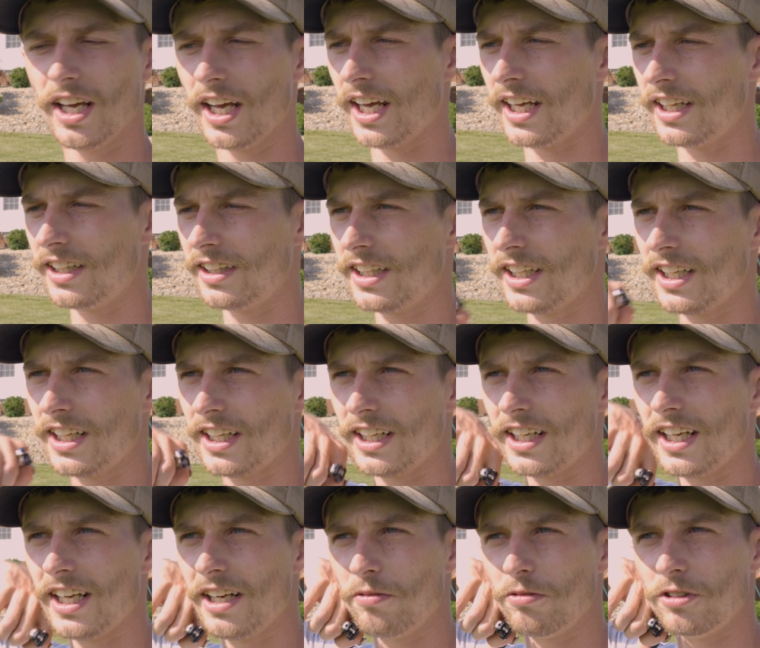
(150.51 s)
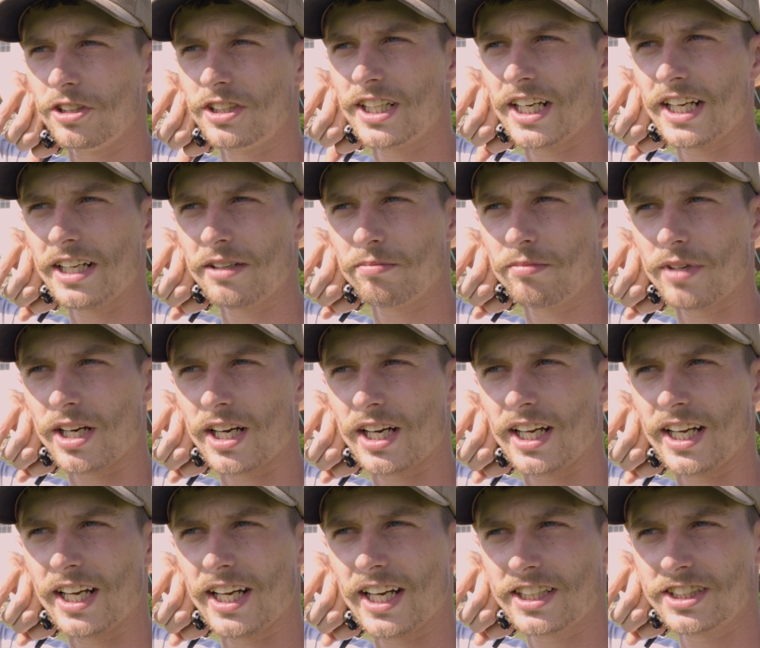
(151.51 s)
And then it would take my
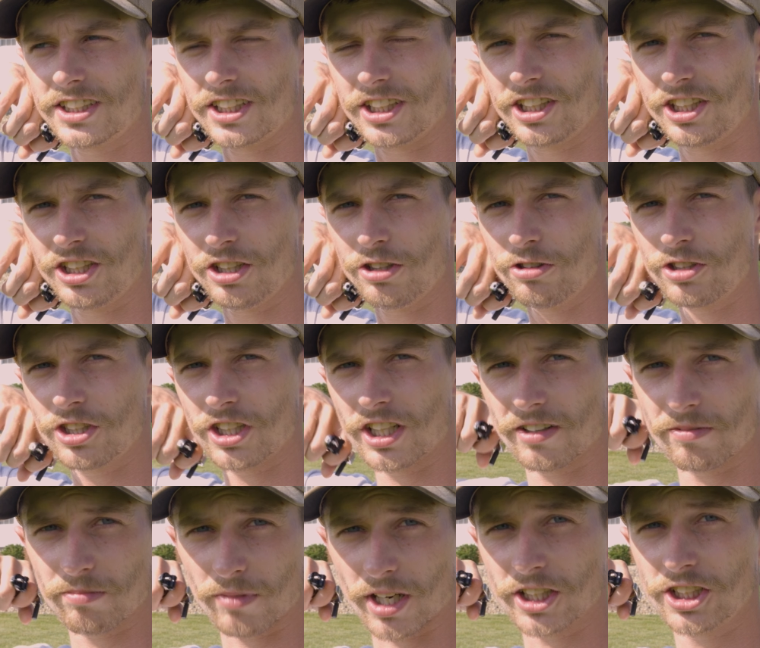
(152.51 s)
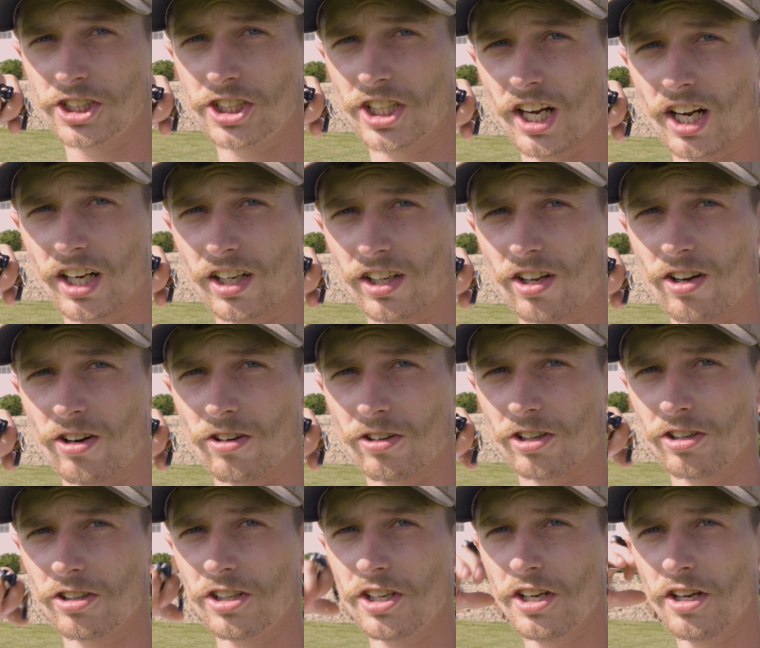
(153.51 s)
execution of my shot
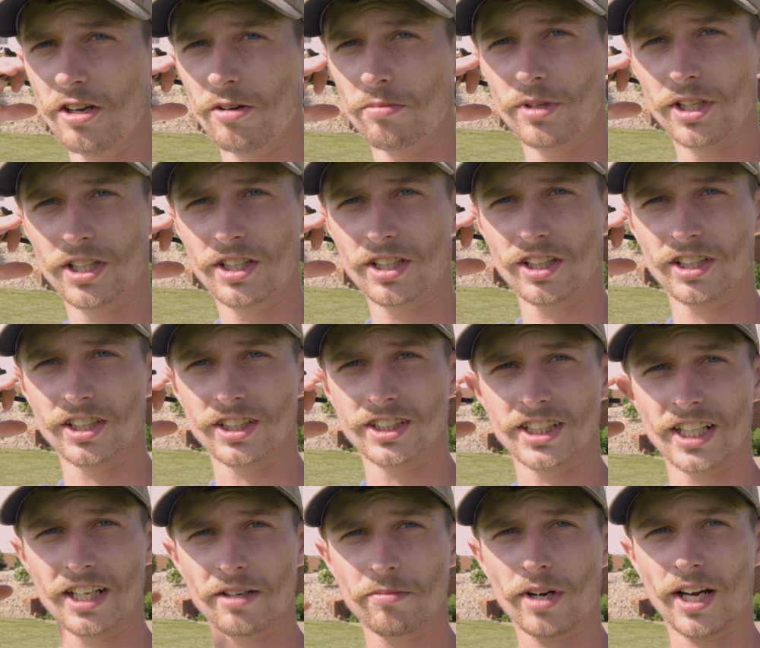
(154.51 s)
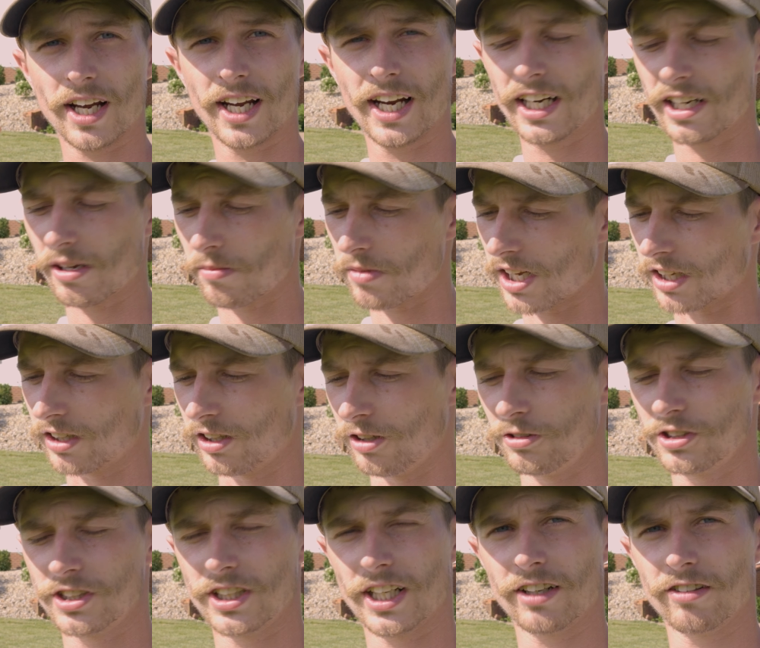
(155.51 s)
longer because in my head I'm like,
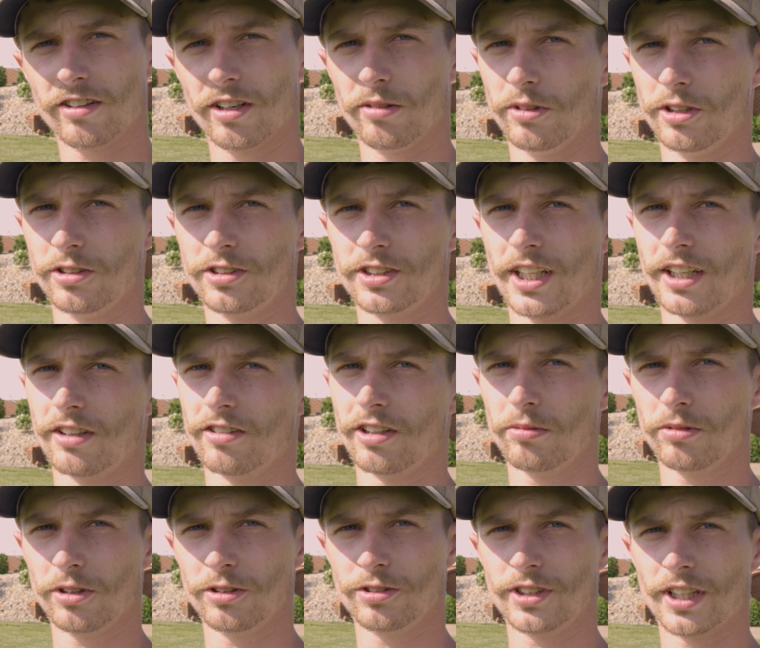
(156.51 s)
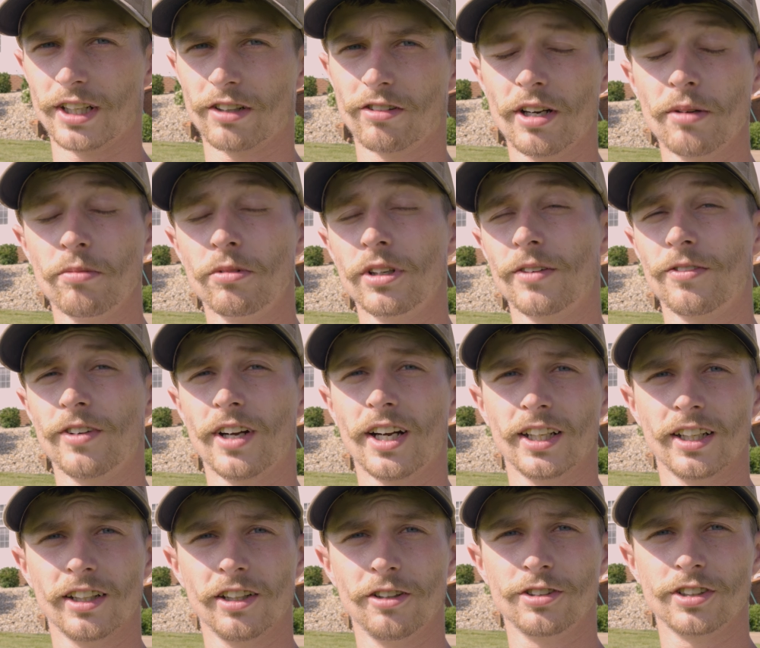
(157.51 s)
loosen that grip, loosen that grip, loosen that grip. When I
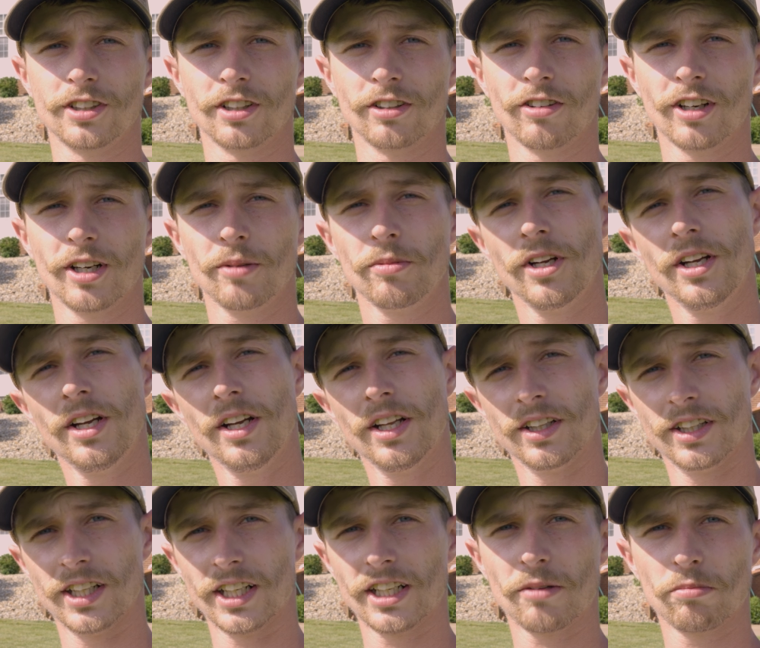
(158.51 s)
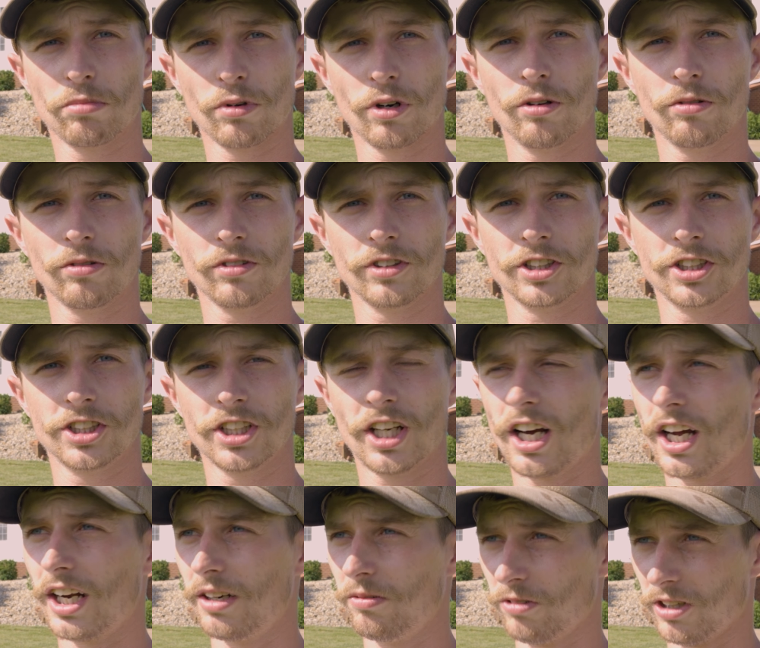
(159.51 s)
finally loosen the grip, then I broke the
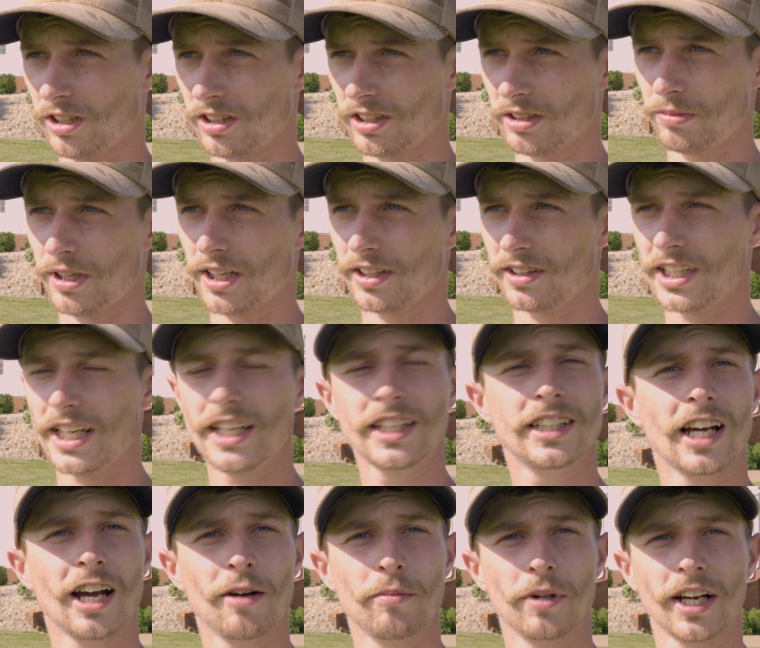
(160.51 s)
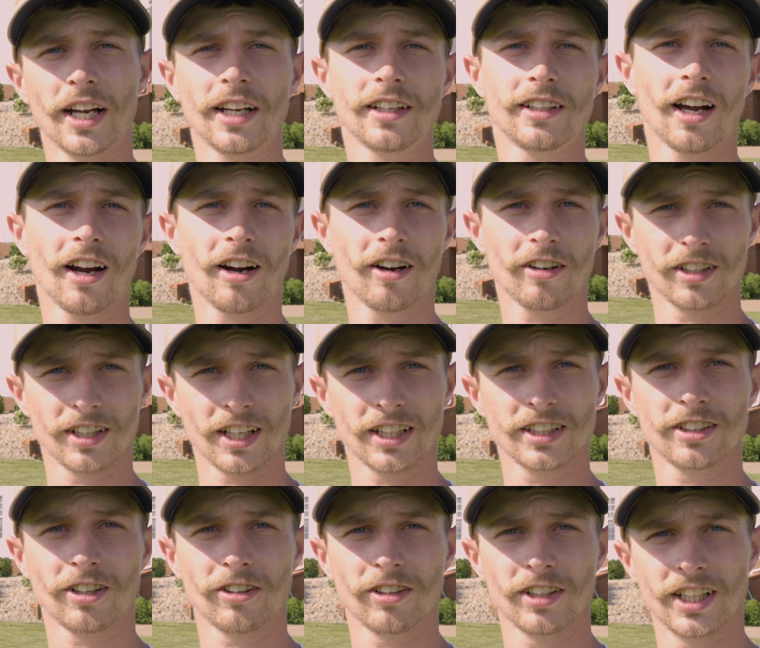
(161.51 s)
shot. Well, about that time I got tired and I
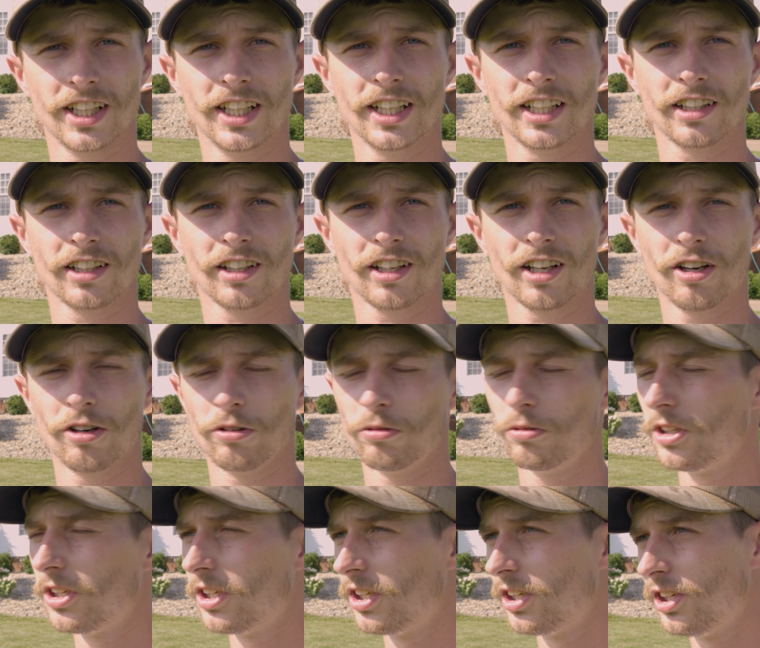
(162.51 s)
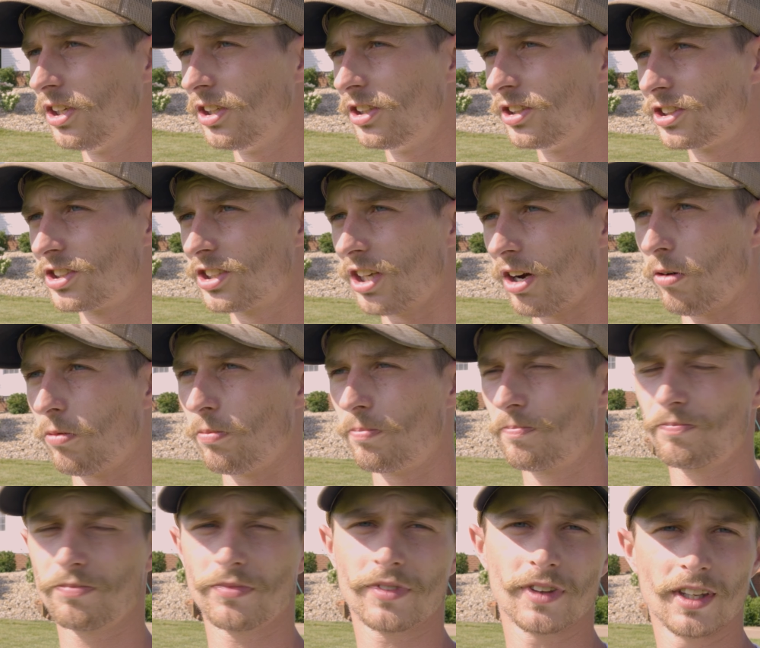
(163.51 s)
started hitting low. So,
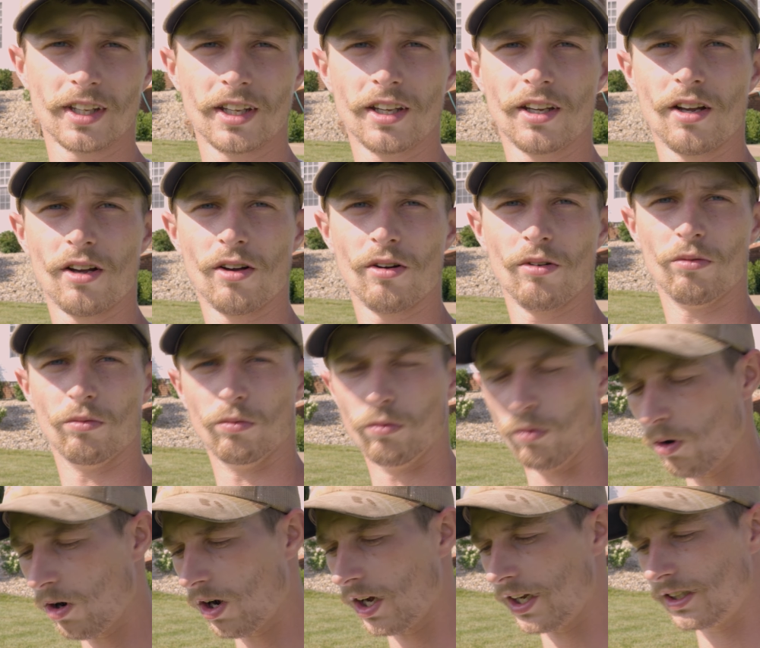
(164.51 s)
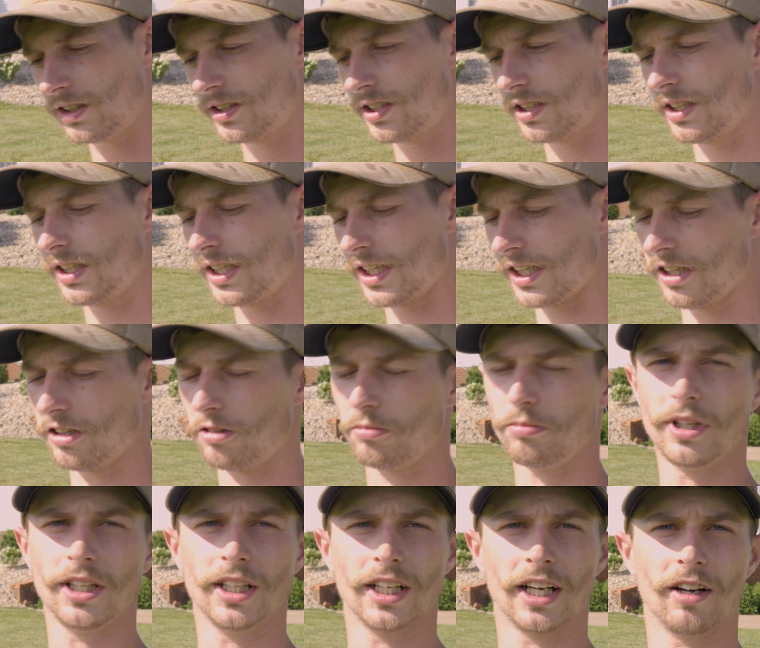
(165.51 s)
what helped
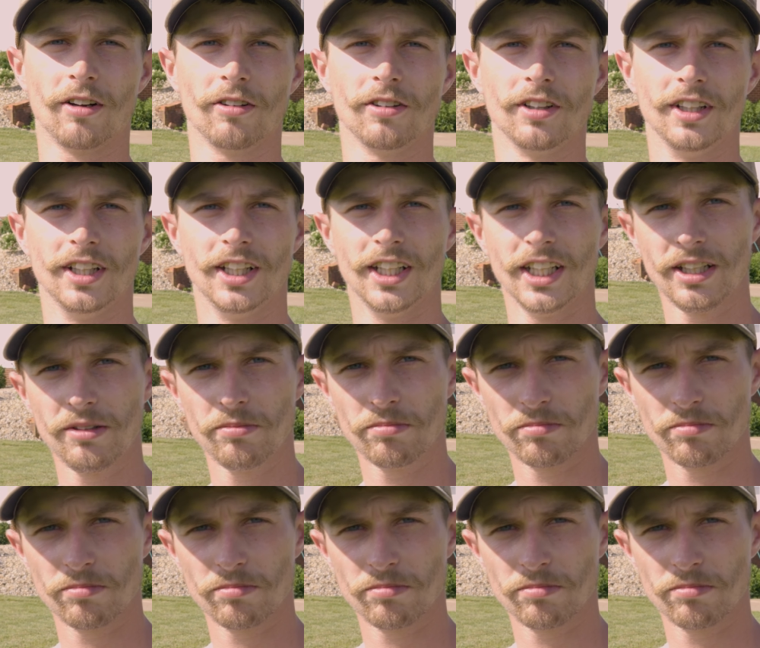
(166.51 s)
me out the